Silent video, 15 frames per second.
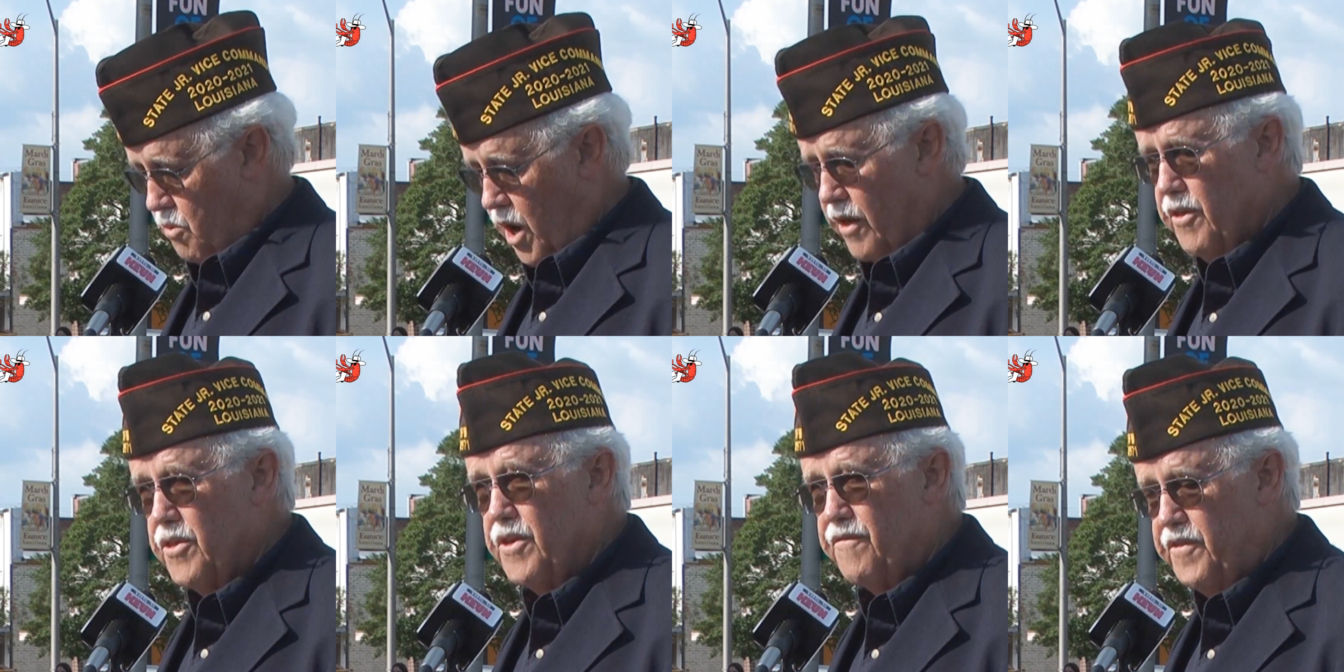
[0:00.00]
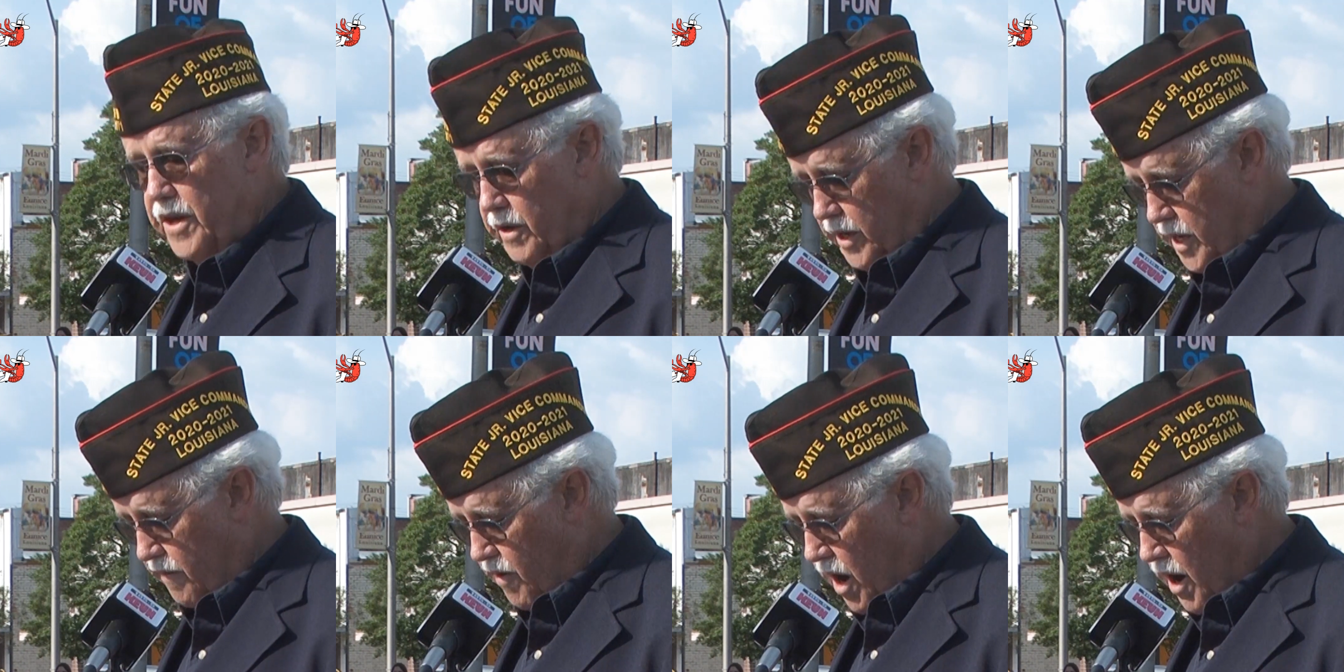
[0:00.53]
rather the
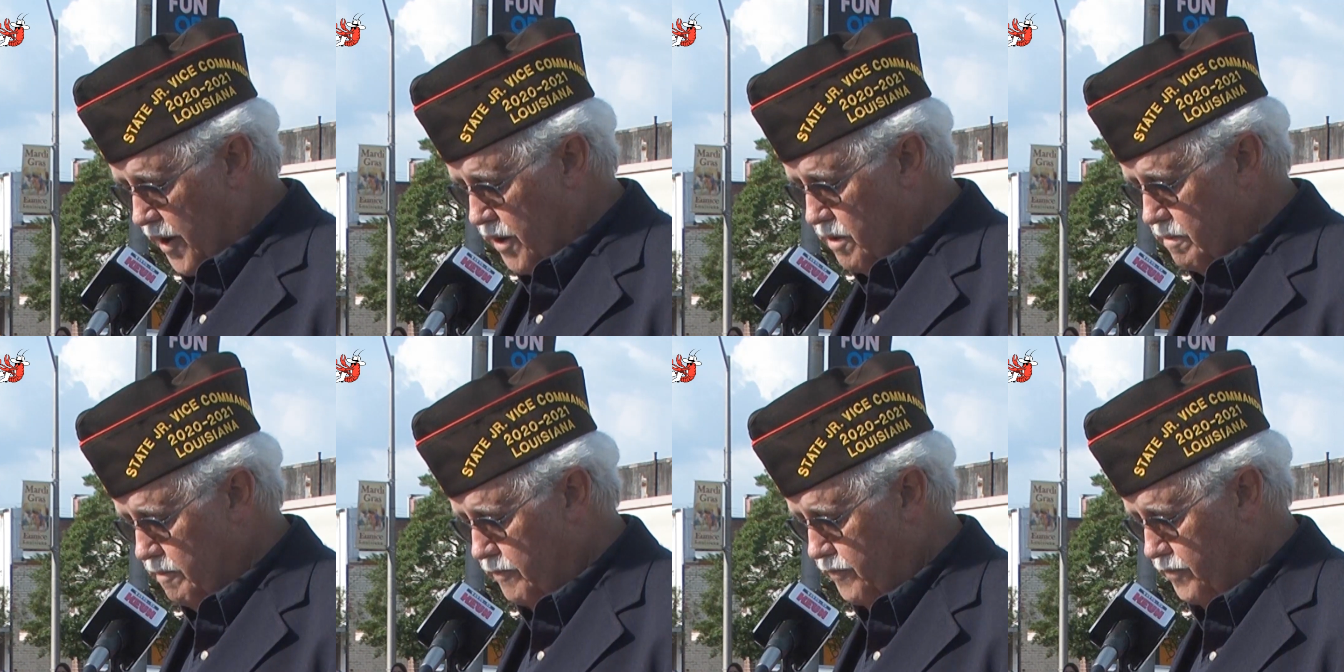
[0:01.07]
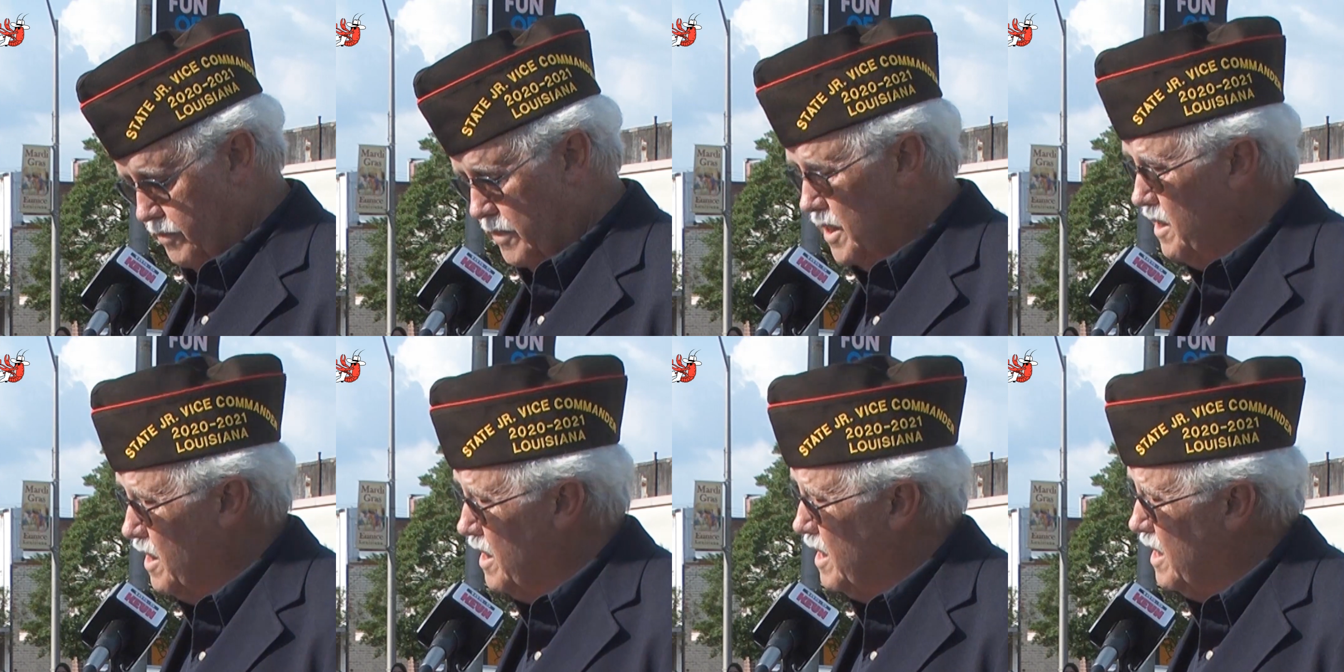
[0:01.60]
feeling of honor,
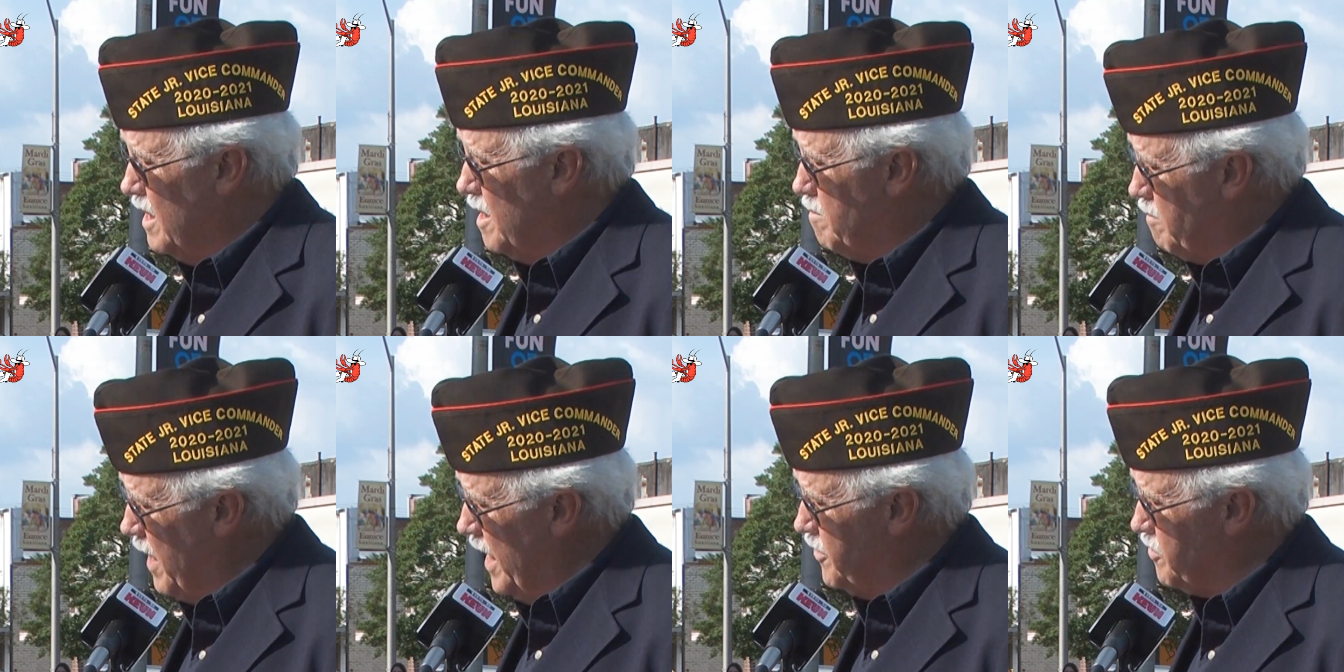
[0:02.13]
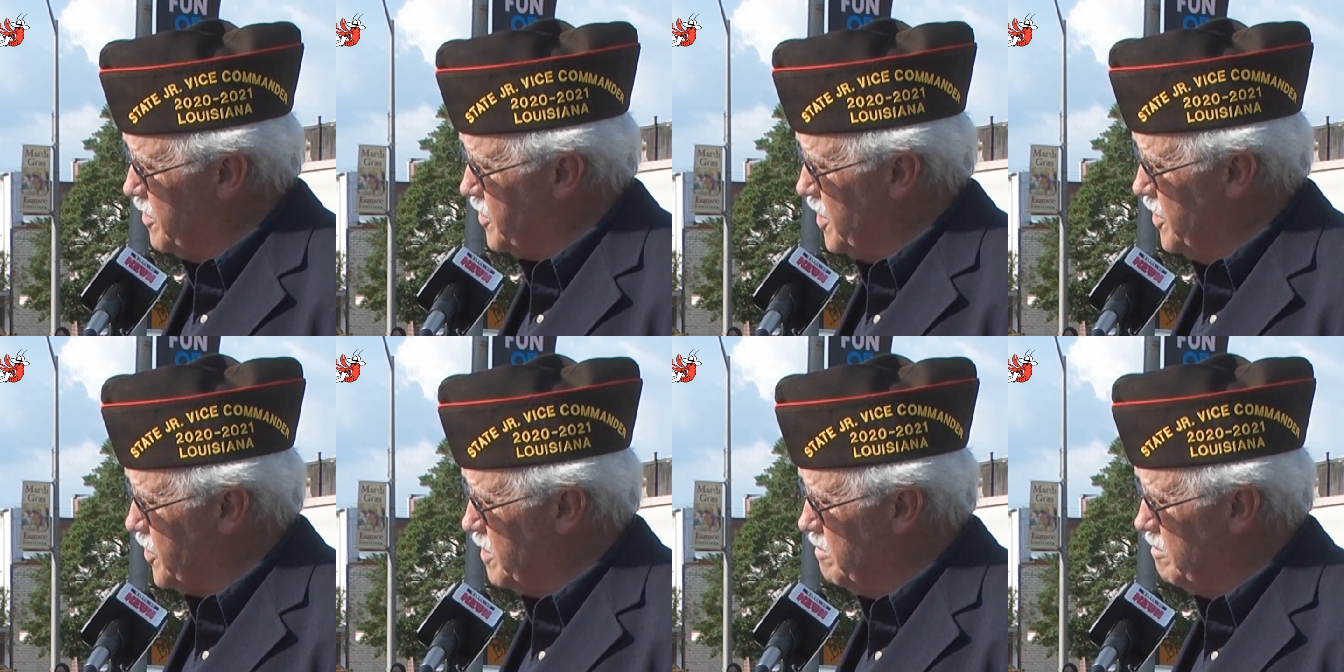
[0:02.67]

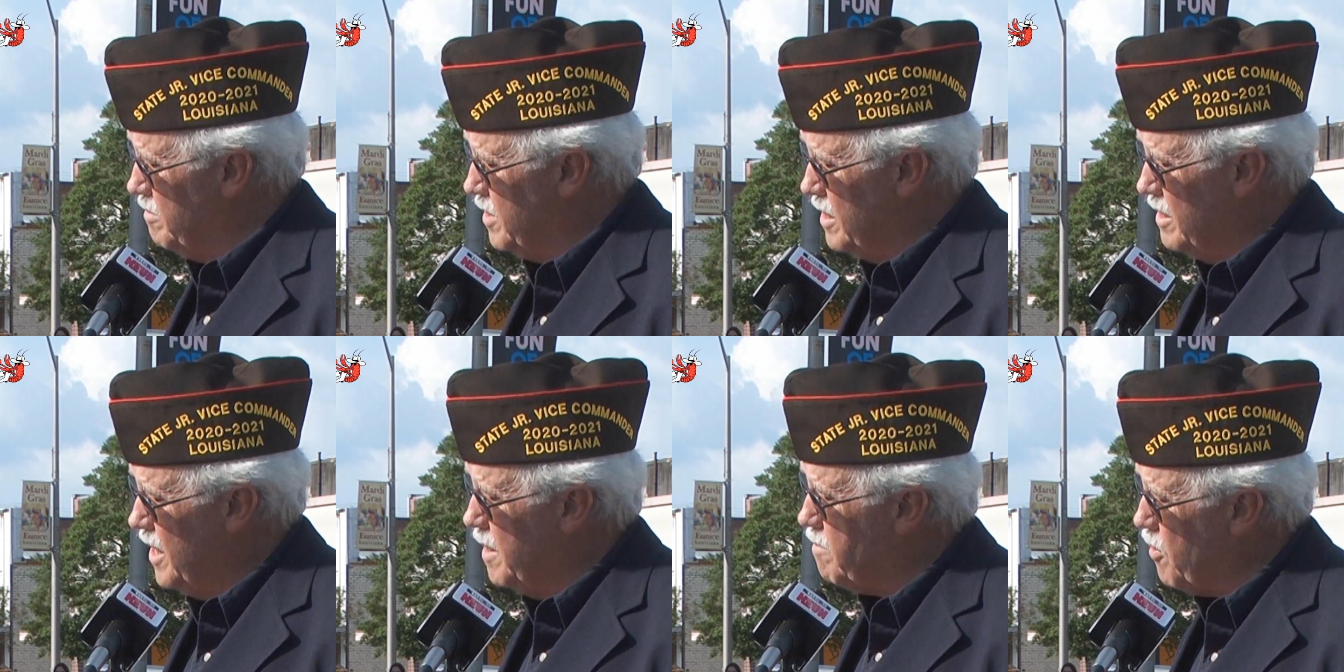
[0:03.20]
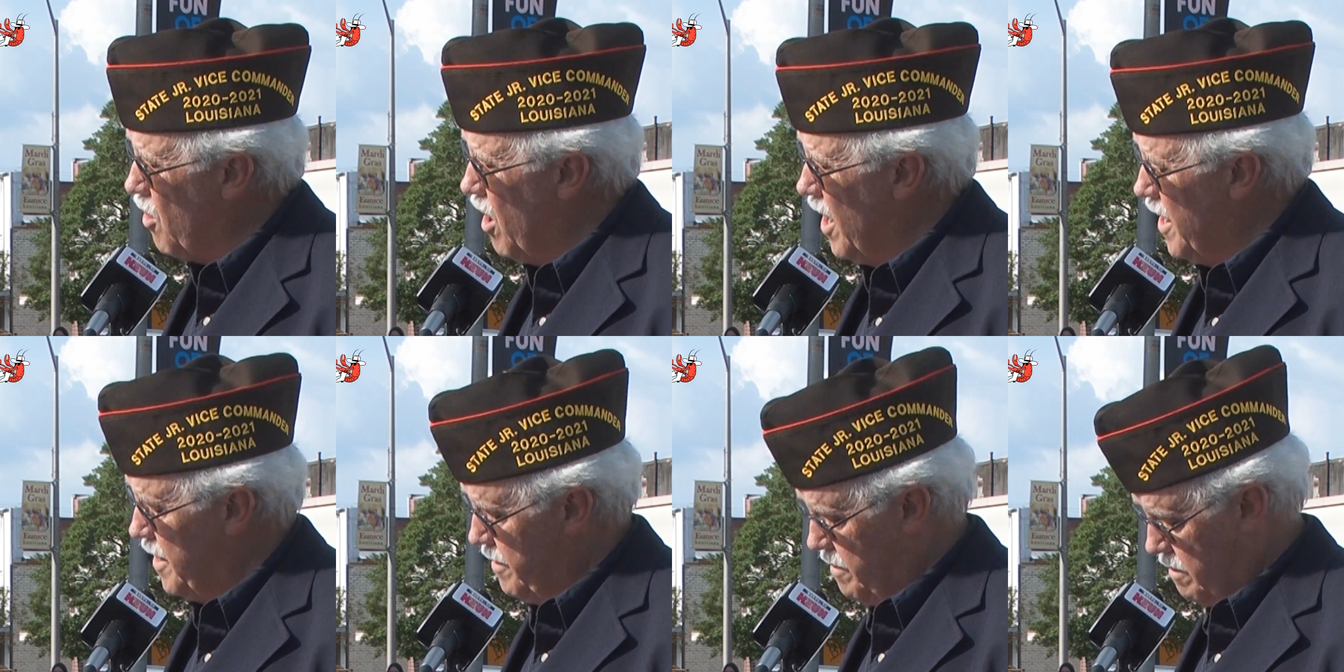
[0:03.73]
patriotism, and
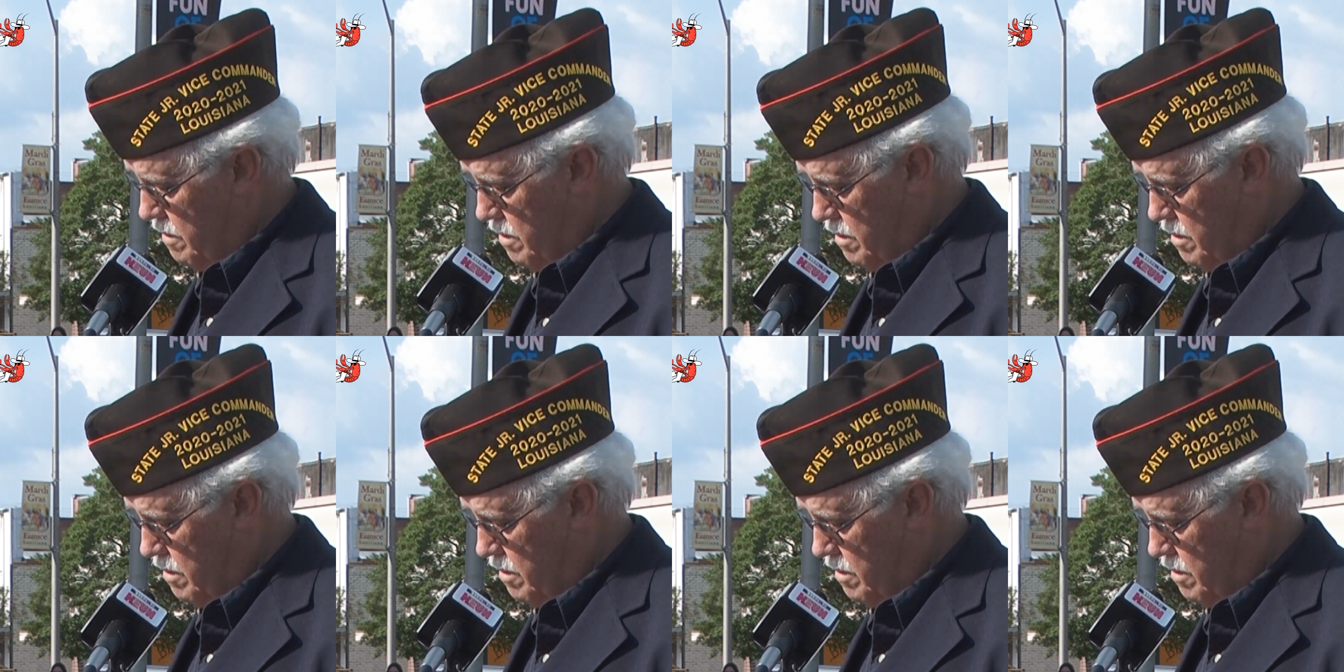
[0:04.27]
pride.